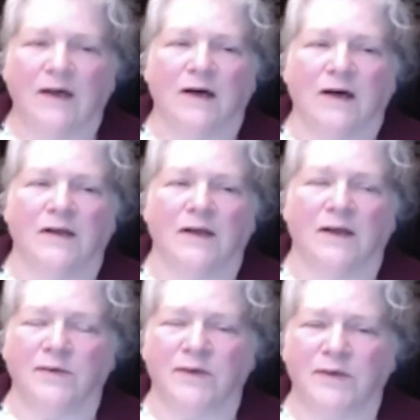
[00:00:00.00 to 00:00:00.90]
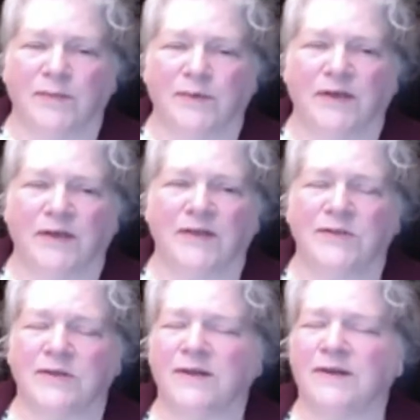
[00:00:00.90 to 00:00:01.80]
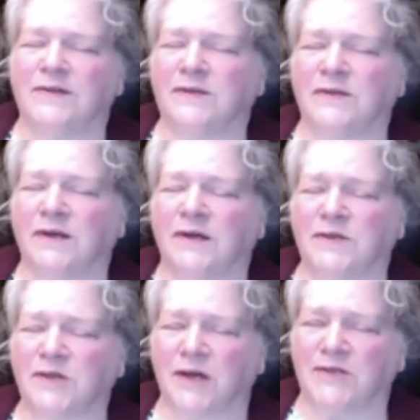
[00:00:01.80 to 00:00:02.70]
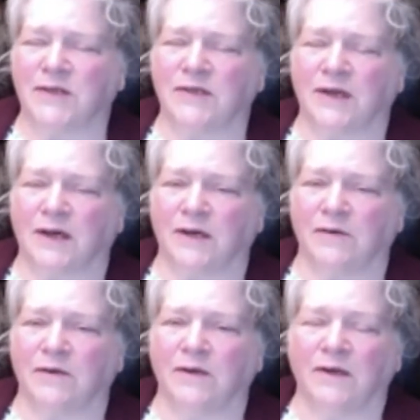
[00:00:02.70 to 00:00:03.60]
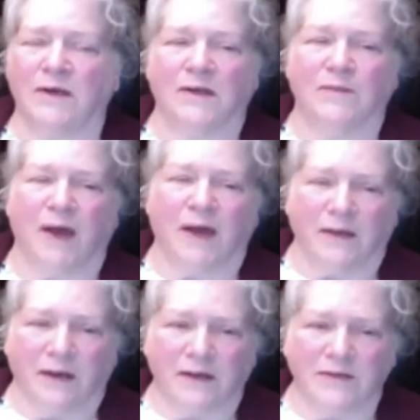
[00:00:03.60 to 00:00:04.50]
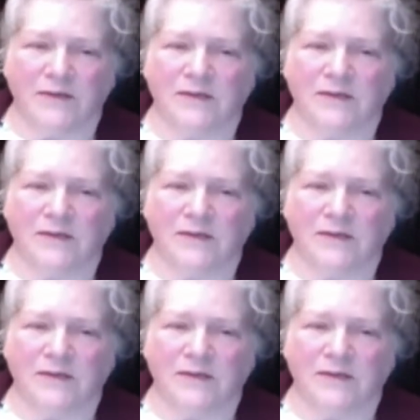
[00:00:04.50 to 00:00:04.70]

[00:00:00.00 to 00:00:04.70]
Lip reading: Another interpretation is that they're chasing down bad guys.